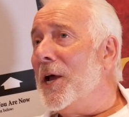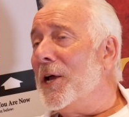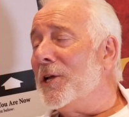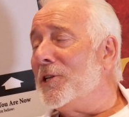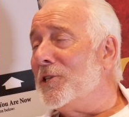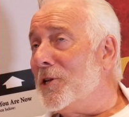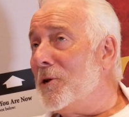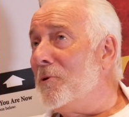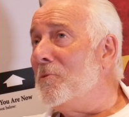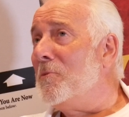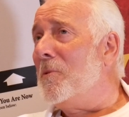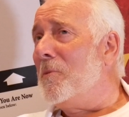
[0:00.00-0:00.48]

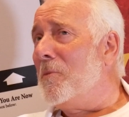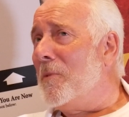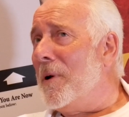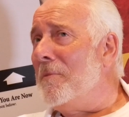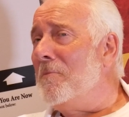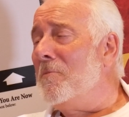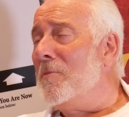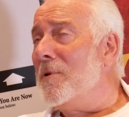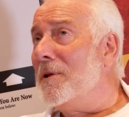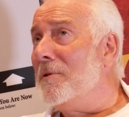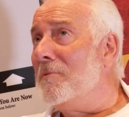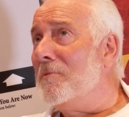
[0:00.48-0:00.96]
So
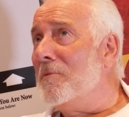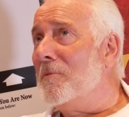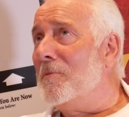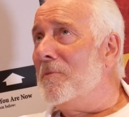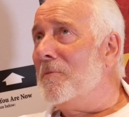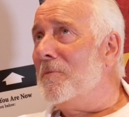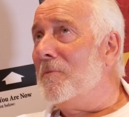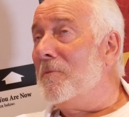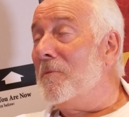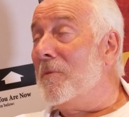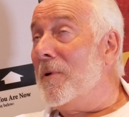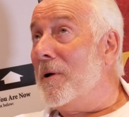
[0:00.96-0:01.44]
when
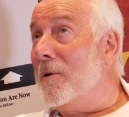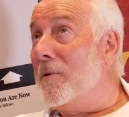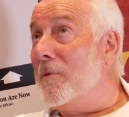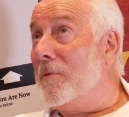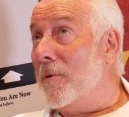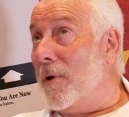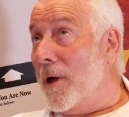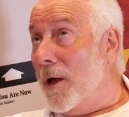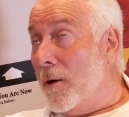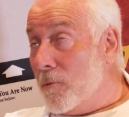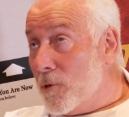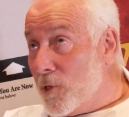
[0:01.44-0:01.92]

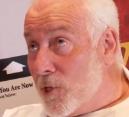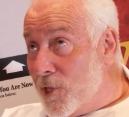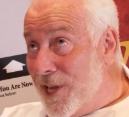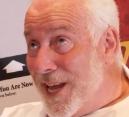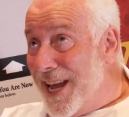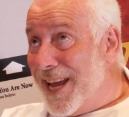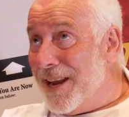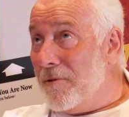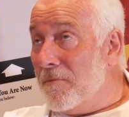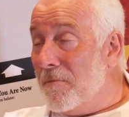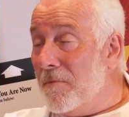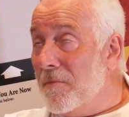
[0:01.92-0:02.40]
I was
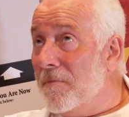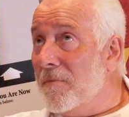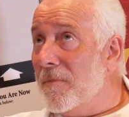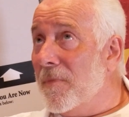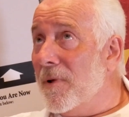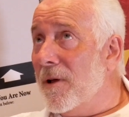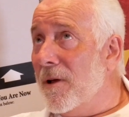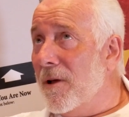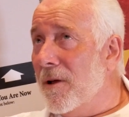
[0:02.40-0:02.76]
then,